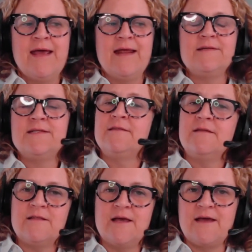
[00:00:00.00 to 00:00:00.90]
and it didn't
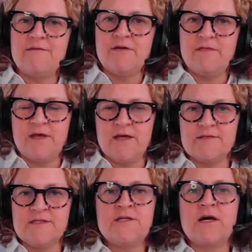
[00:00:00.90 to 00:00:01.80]
look like everything
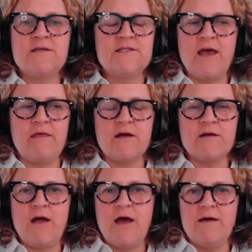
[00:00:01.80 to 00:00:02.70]
stuck together,
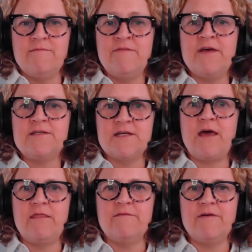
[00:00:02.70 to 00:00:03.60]
fit
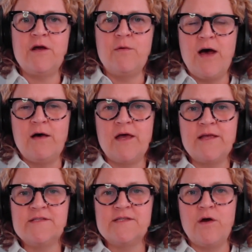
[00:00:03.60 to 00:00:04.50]
together very well. And
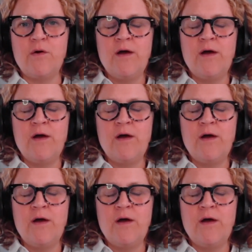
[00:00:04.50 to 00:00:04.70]
so